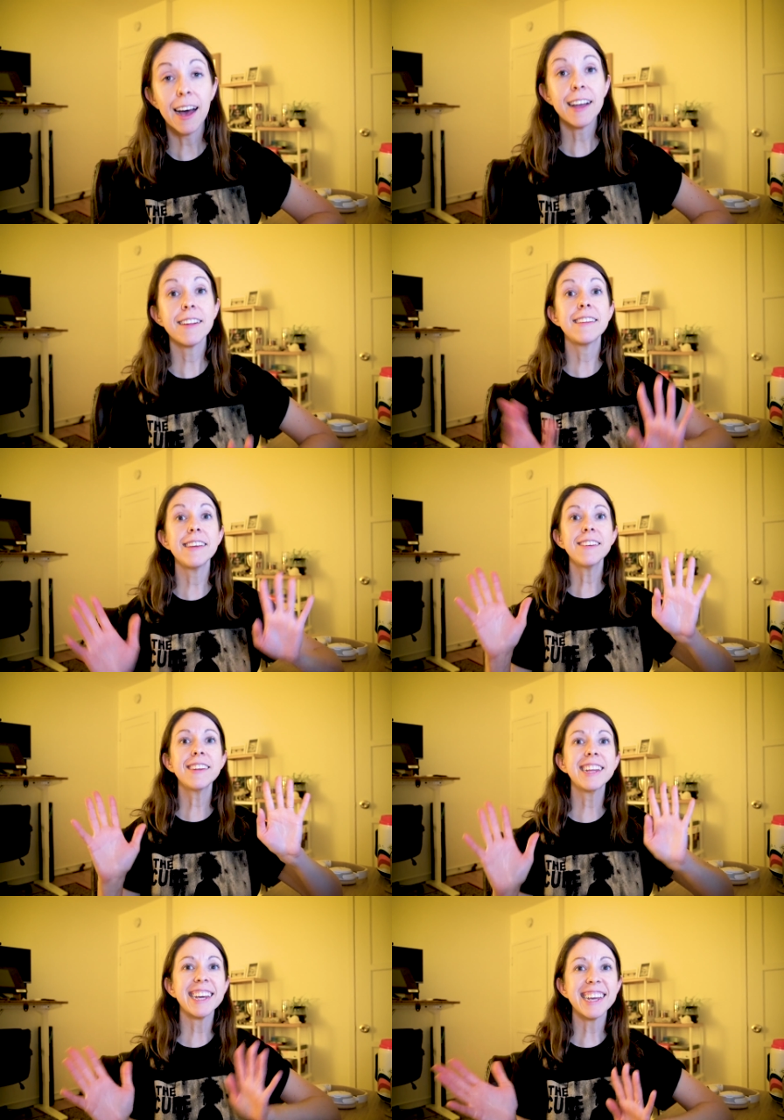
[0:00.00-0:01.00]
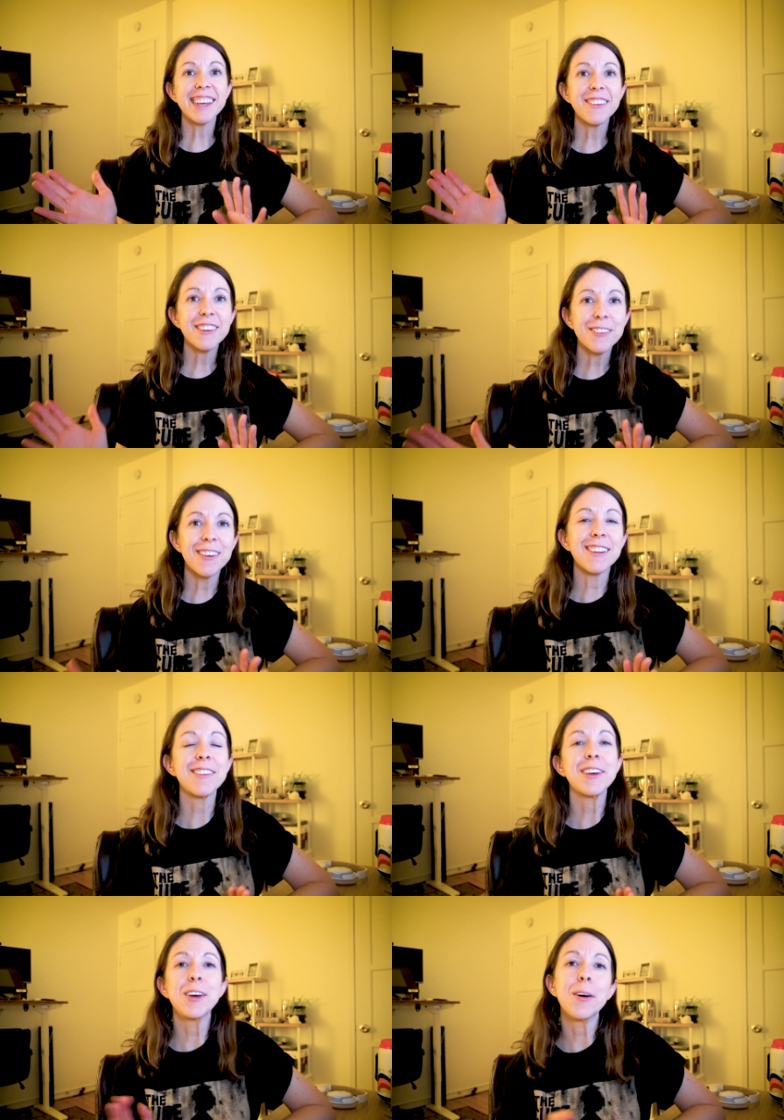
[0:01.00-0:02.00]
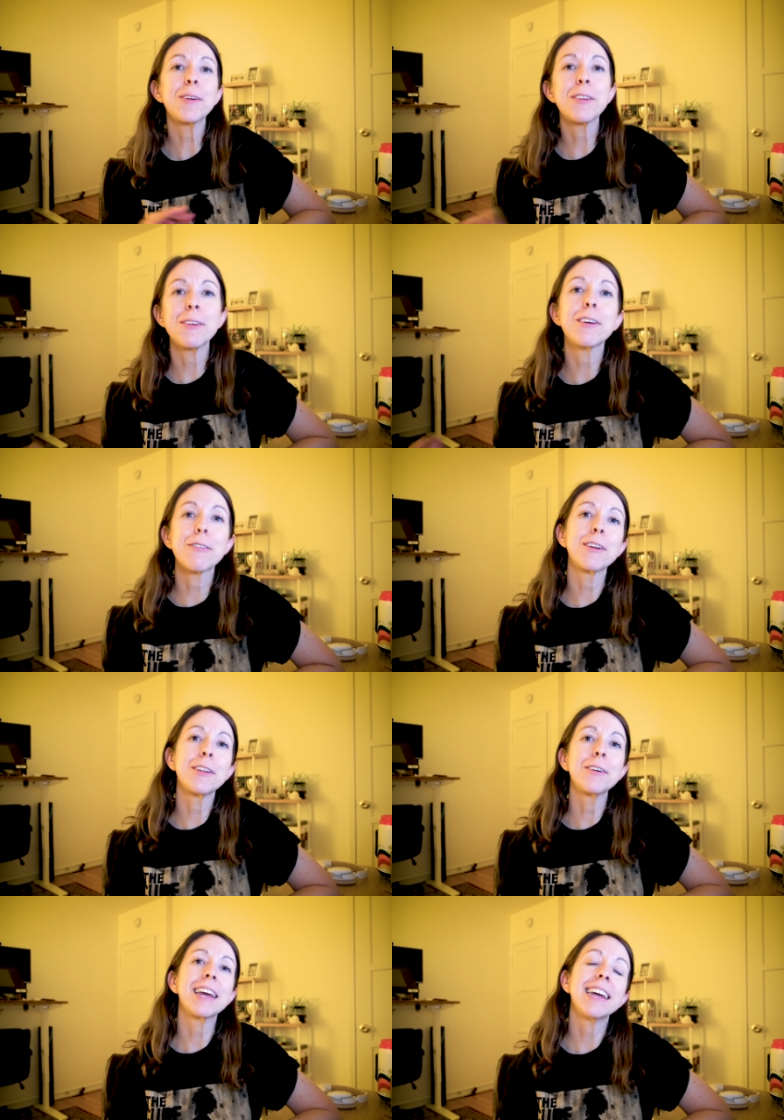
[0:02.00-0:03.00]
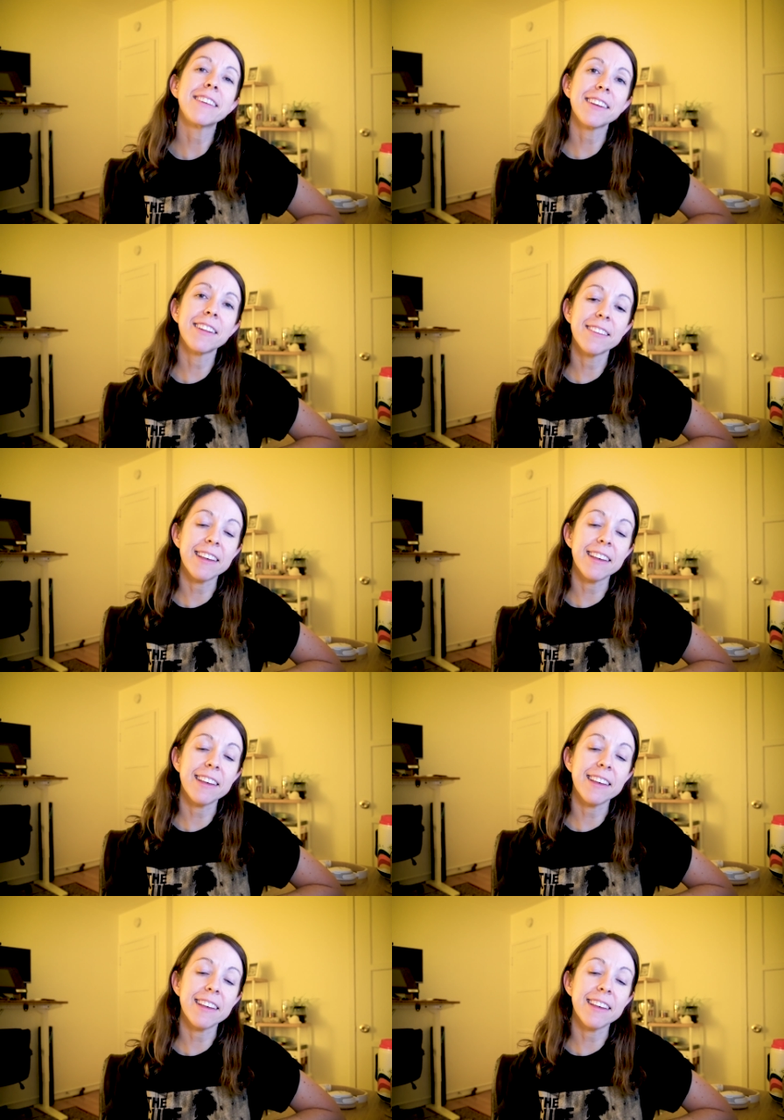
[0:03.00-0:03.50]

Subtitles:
Ideally, you would want to go to different locations